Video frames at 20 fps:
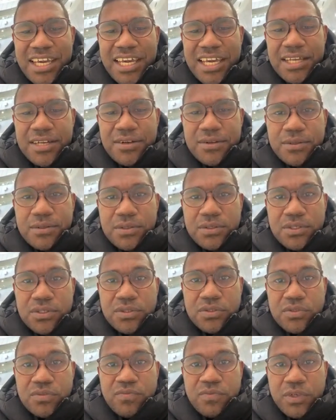and also
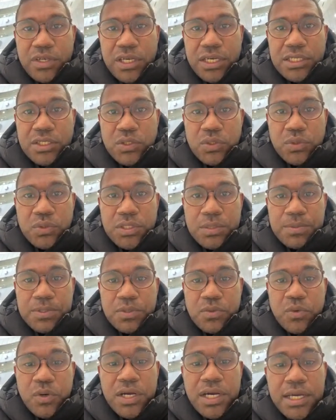don't forget to
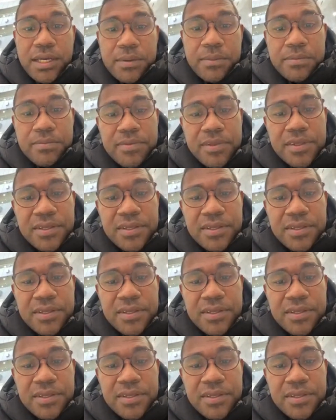subscribe,